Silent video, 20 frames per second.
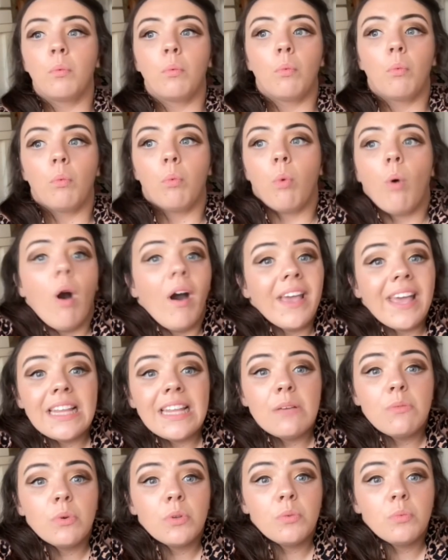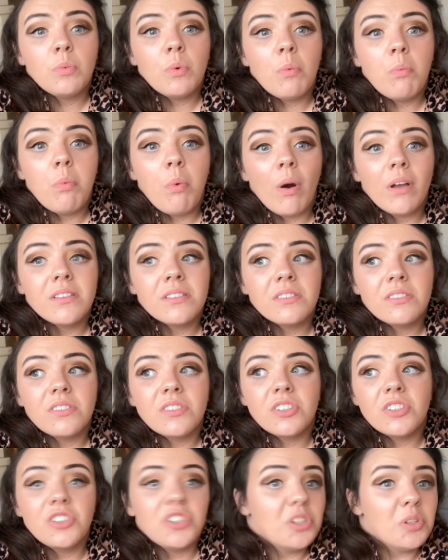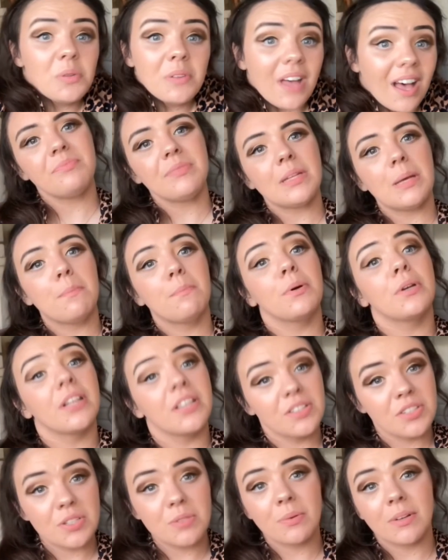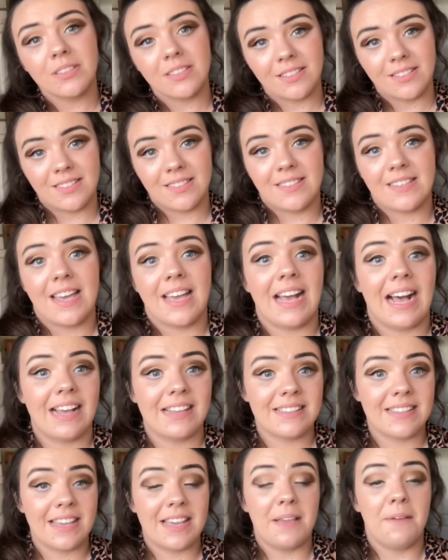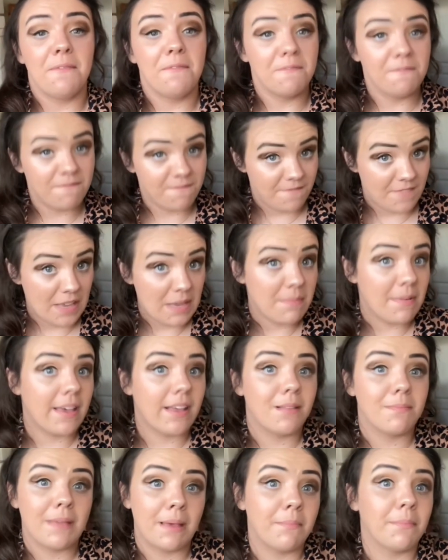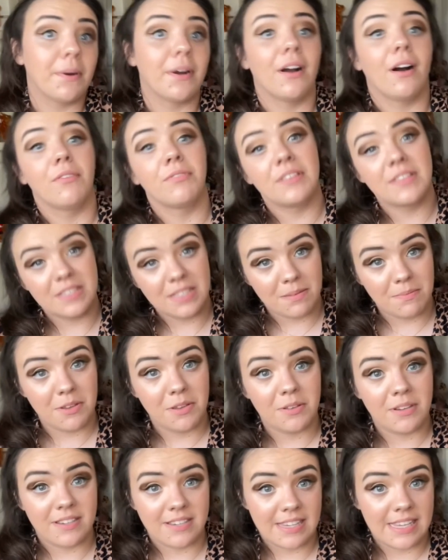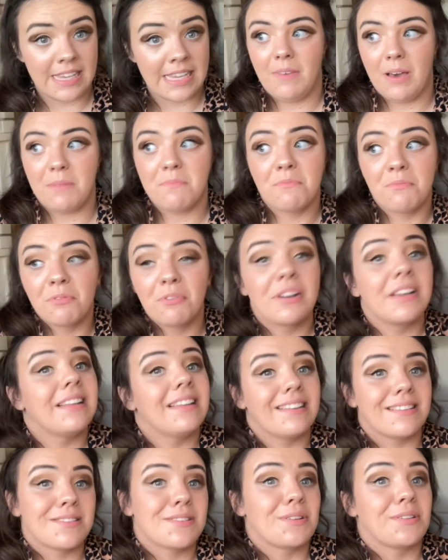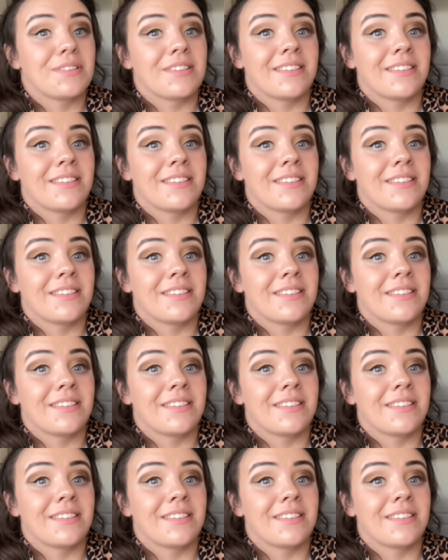why anyone would want to do that. But I just wanted to say, as a female member of this community, I'm really insulted,